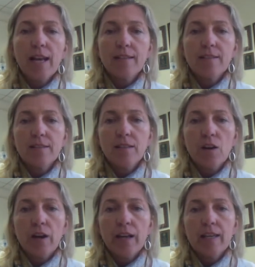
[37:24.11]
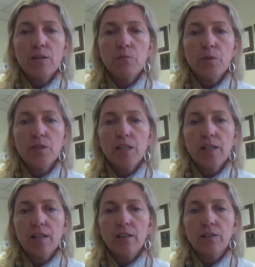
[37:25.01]
SSRI in
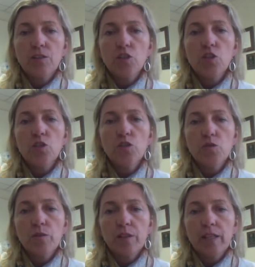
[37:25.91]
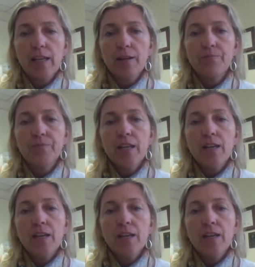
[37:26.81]
particular, sertraline,